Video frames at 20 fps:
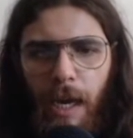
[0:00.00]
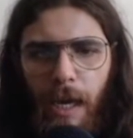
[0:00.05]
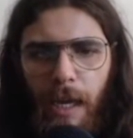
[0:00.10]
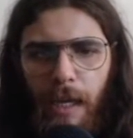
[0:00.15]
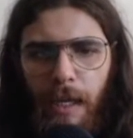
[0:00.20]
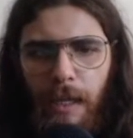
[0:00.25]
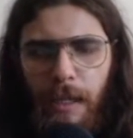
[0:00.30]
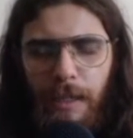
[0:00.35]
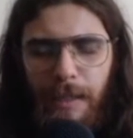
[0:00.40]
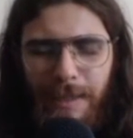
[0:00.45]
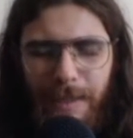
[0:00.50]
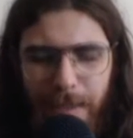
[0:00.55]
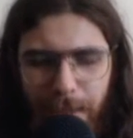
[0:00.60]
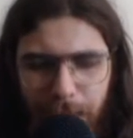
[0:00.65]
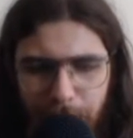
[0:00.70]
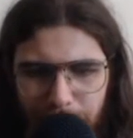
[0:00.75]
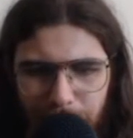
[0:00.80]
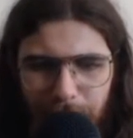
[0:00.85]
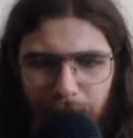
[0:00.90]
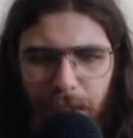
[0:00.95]
it
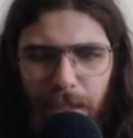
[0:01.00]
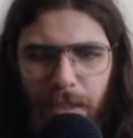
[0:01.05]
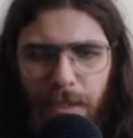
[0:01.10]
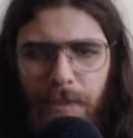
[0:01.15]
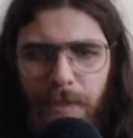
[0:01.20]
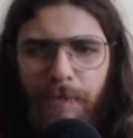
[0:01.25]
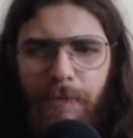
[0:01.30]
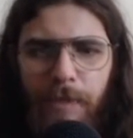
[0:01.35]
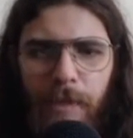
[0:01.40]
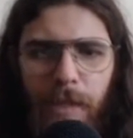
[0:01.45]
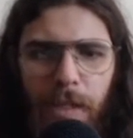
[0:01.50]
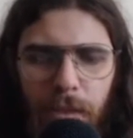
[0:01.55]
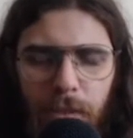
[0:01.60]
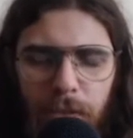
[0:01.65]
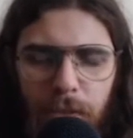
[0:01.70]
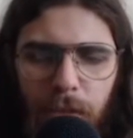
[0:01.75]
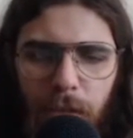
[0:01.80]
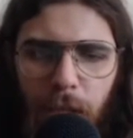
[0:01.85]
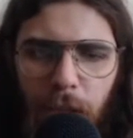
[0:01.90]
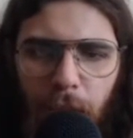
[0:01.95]
just
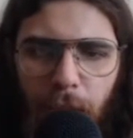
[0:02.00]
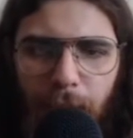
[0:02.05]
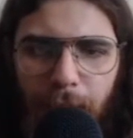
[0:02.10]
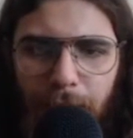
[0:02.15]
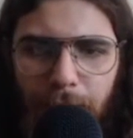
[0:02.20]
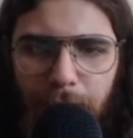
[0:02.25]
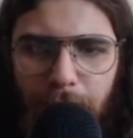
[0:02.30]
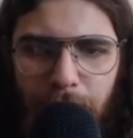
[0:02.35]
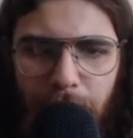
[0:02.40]
feels like